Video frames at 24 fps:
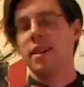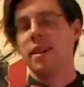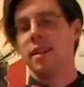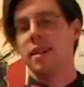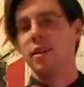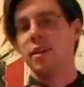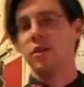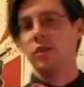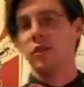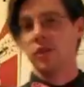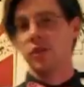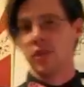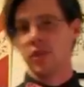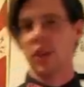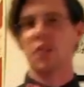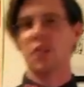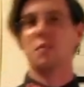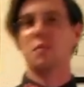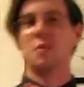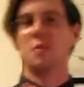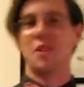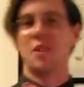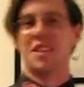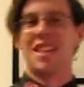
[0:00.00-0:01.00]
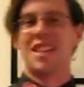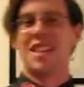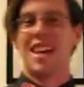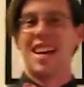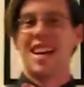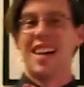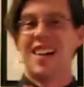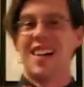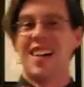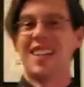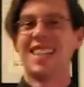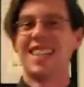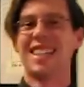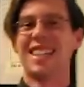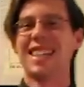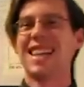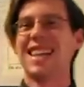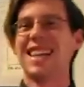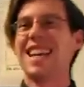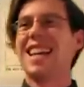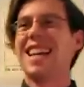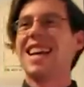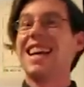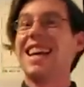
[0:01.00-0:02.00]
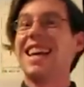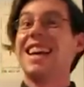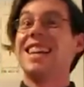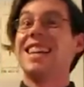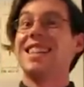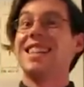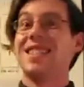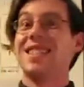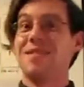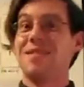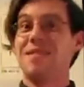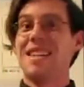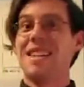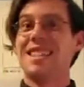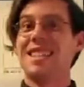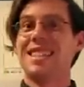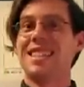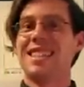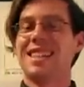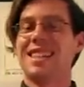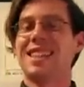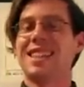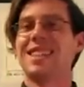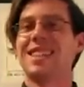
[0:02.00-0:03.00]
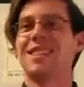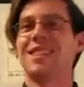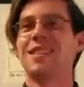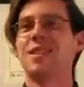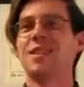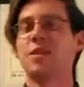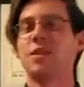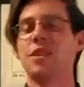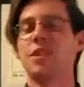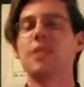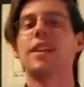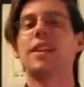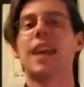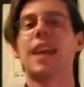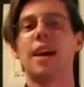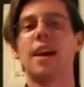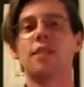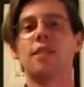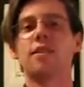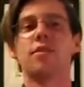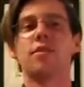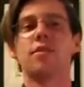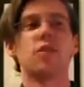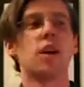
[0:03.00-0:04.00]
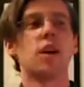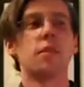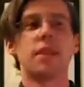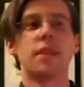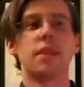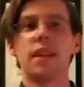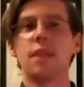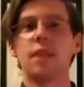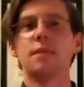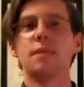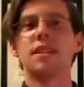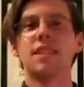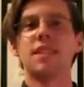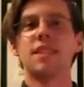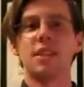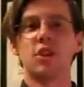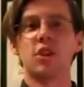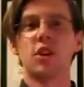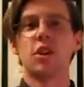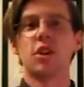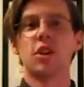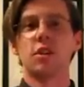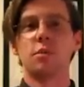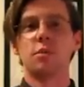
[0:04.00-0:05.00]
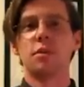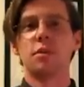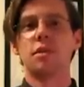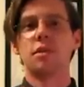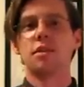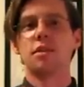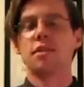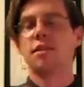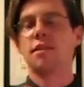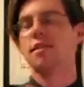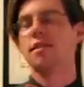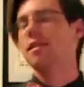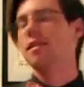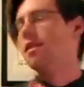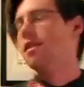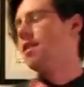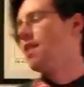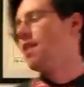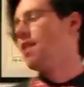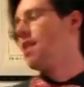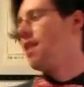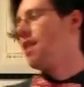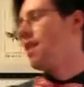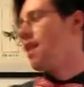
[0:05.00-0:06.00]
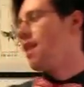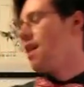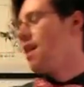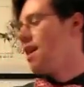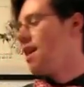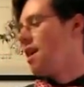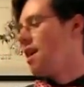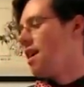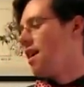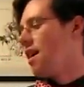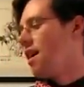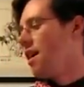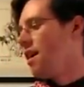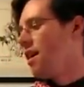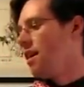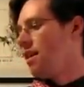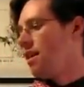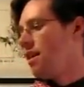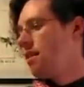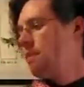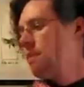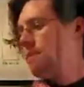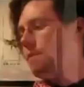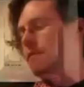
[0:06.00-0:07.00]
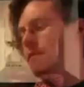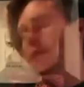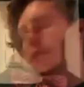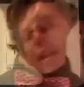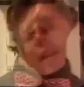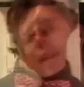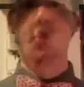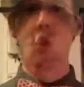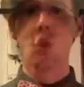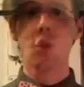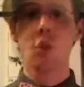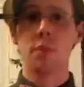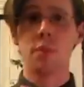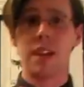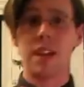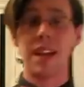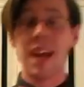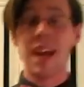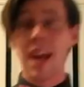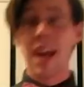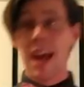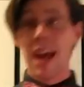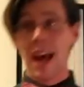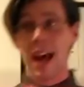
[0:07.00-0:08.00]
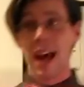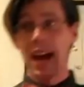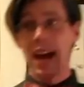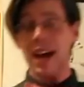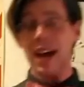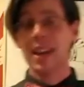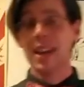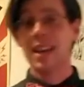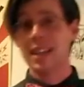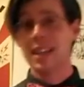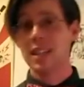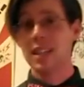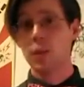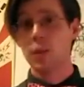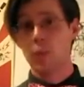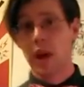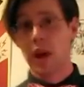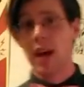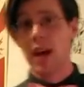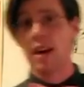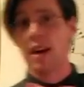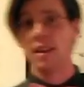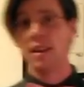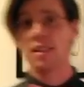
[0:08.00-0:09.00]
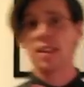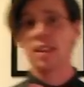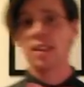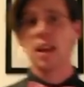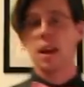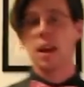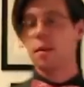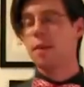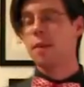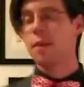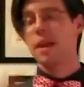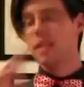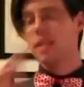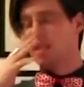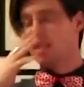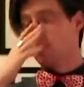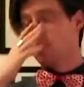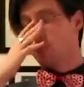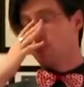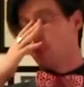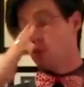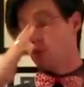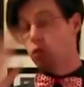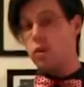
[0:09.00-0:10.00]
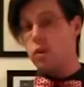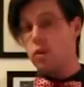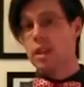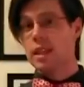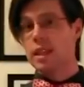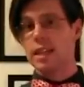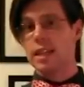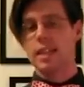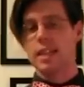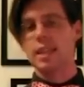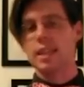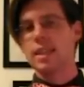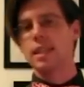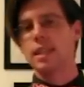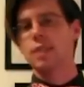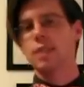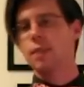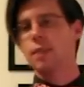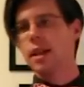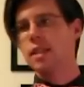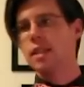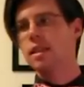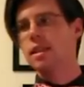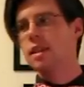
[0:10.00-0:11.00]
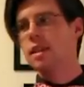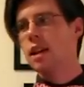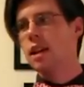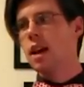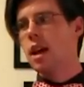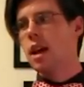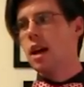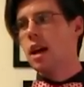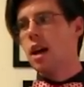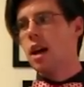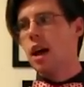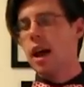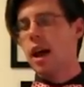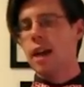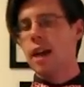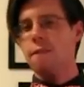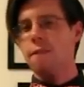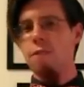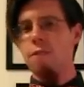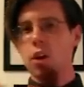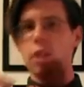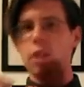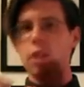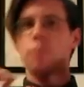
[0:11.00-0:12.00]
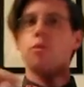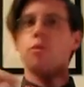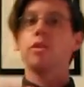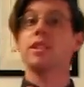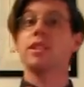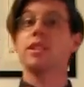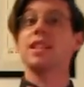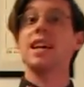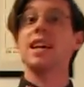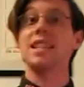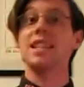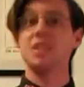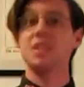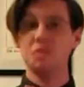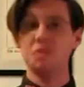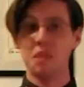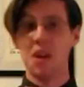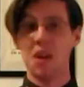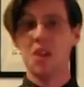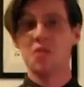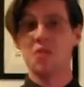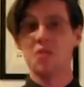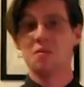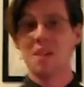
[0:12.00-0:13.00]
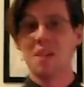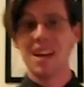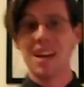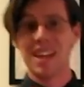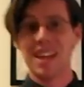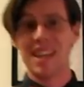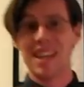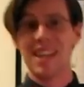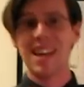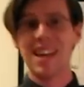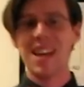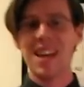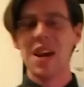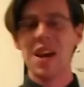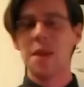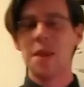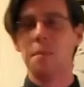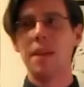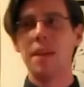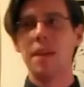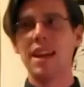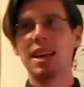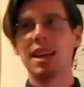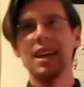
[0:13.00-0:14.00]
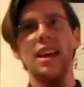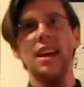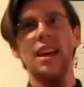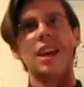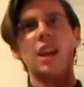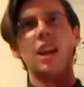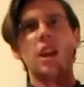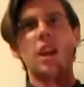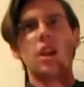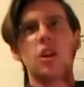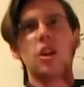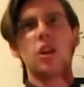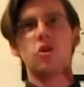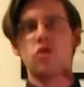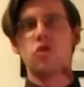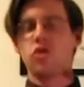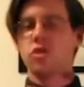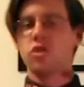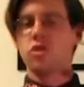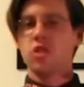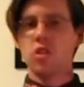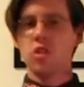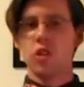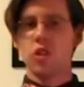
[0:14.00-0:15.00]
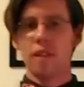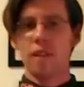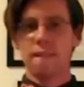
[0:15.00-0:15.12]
And then there's a Sharktopus there. It's amazing. Should I count it for how many times I say Sharktopus? Roger Corman, at his best. Man's brilliant, and he spends a very precise amount of money making just